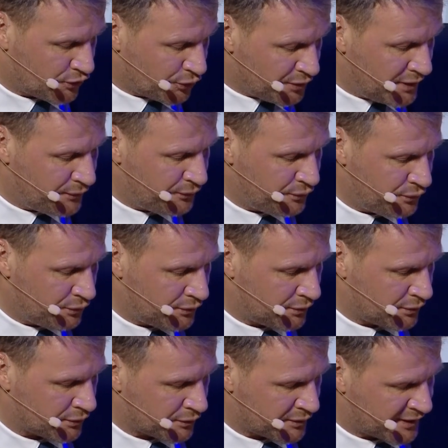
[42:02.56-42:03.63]
intelligence,
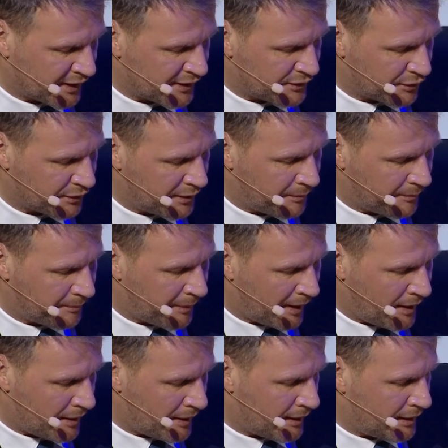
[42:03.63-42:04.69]
how is
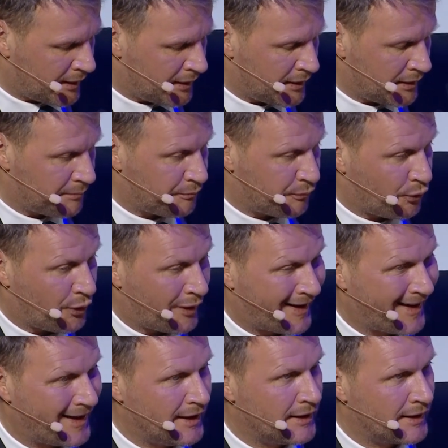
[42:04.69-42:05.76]
it spreading within
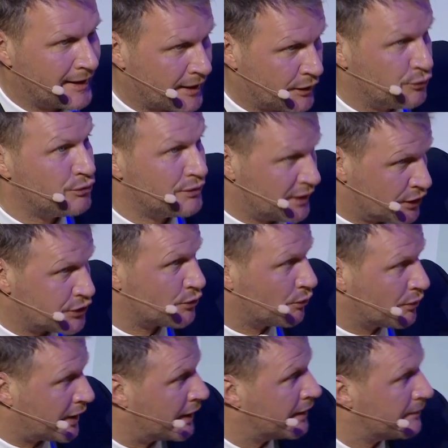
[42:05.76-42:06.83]
Sanepar, and for what
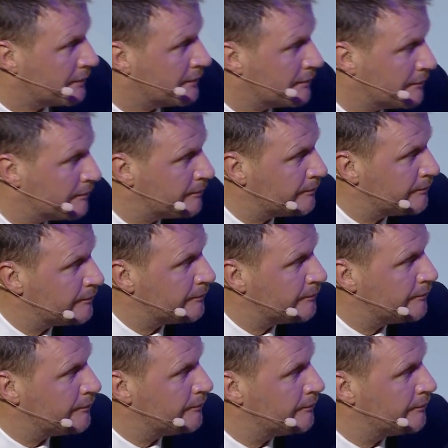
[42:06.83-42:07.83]
concrete use cases?